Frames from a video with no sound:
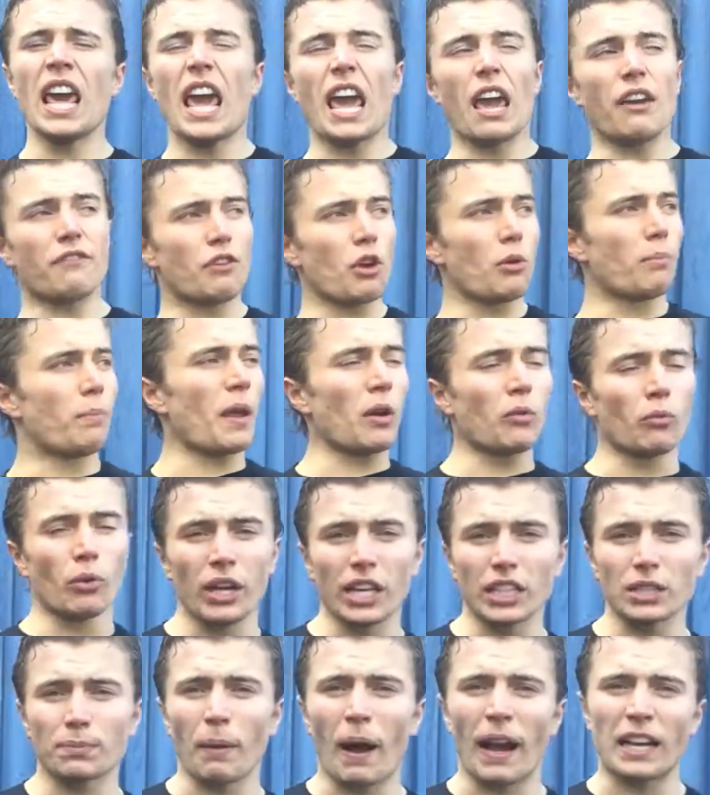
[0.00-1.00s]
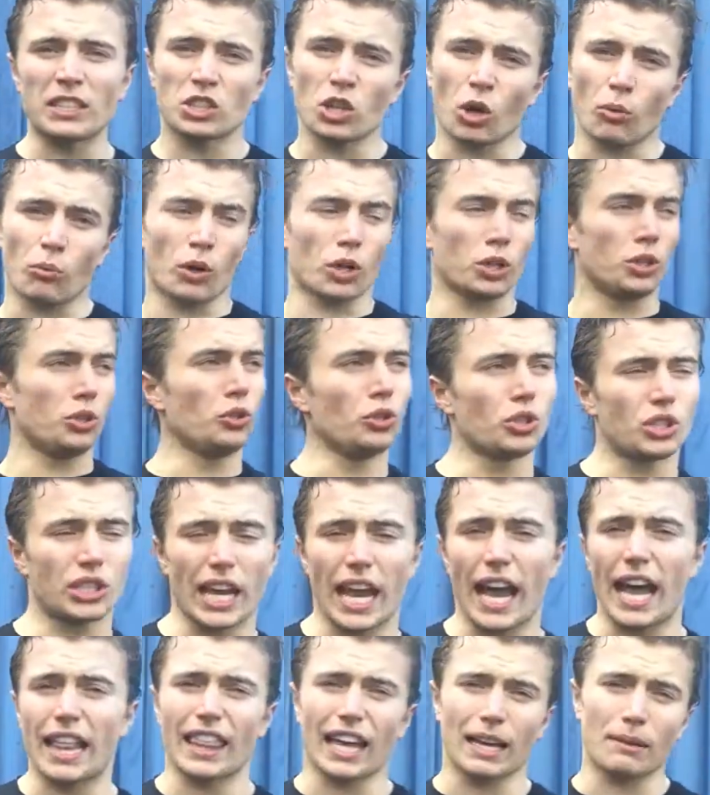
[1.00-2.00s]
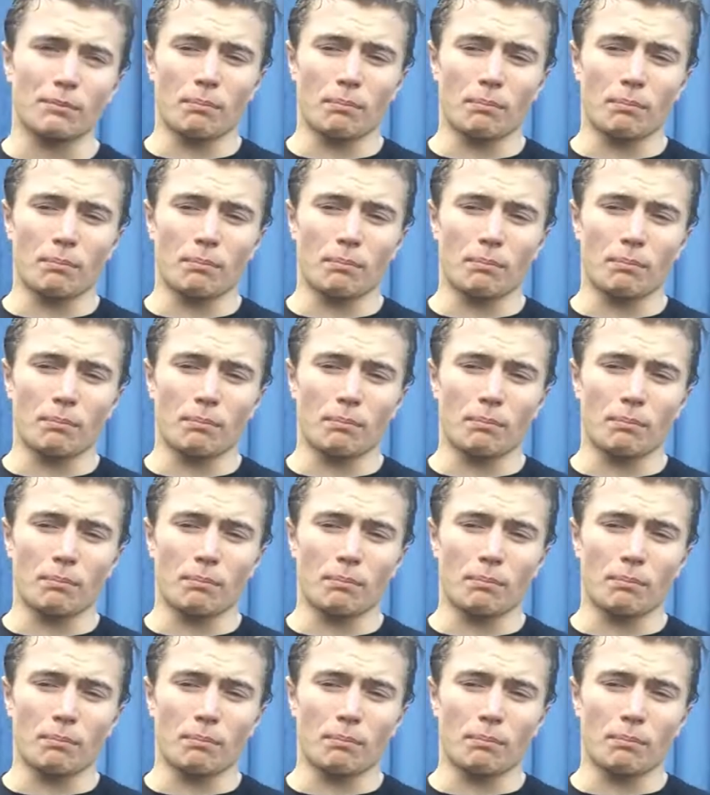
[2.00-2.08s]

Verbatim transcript: If you've been raised by someone, you say,